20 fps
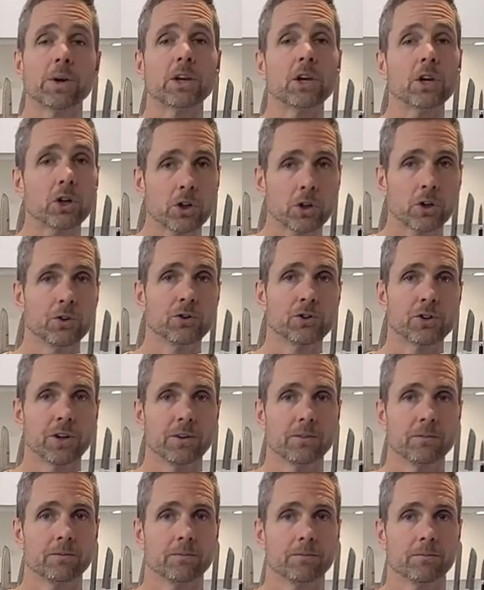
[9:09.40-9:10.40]
in
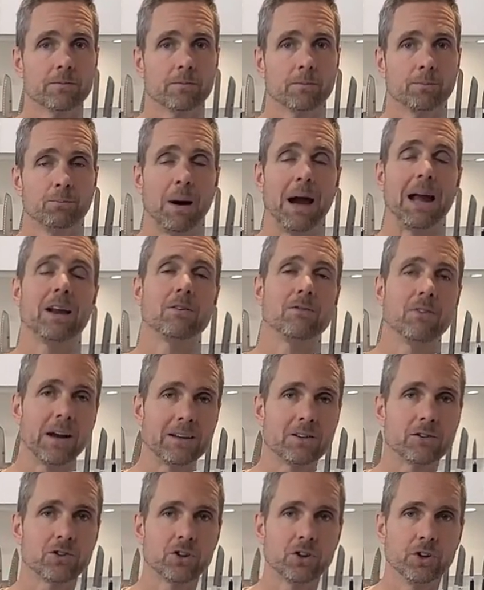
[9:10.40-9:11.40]
conclusion, my
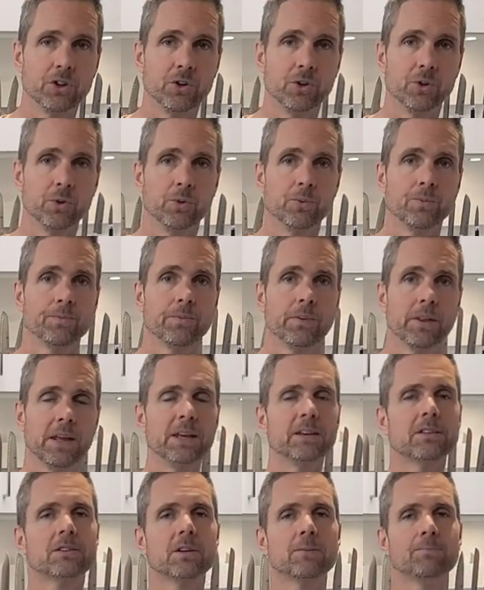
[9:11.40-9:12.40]
advice to you
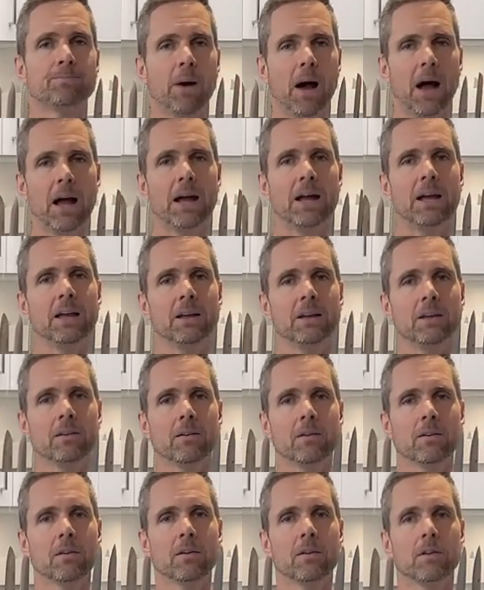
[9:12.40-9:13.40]
is to buy
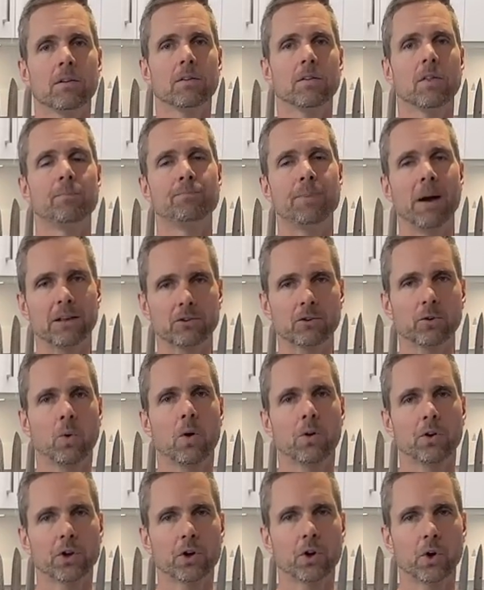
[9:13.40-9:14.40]
the best
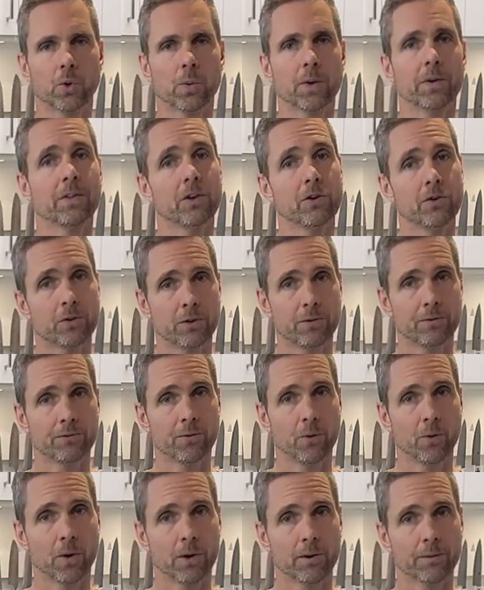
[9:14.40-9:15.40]
quality cookware that you could
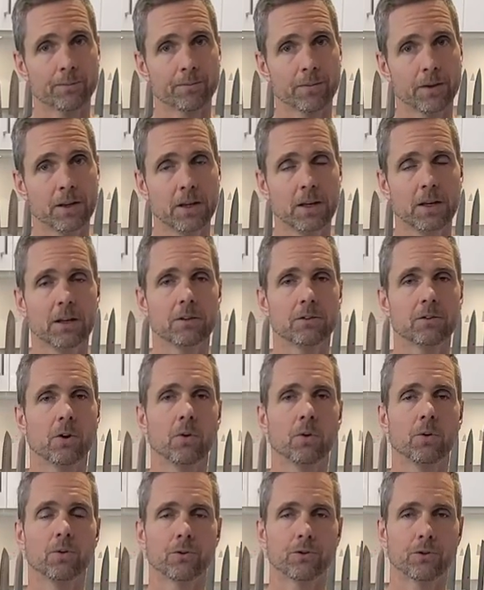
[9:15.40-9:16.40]
afford.
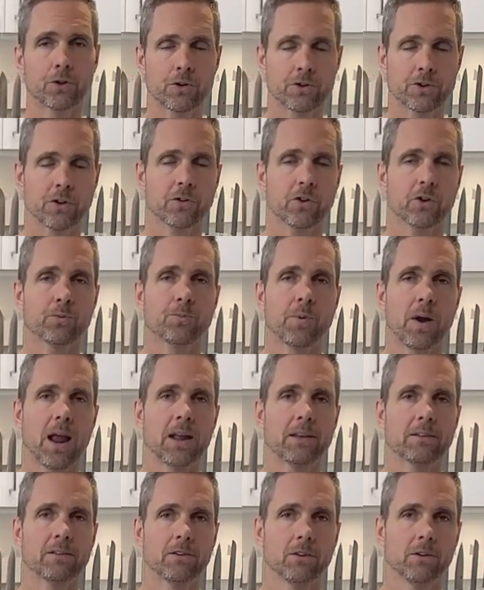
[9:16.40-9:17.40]
So, search out those
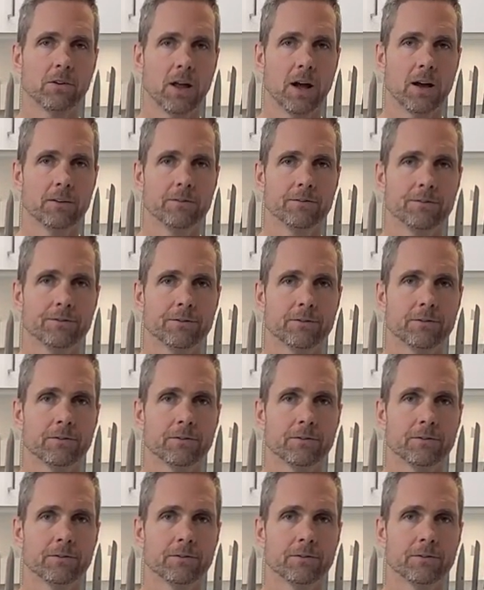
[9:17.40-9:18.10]
brands that you love,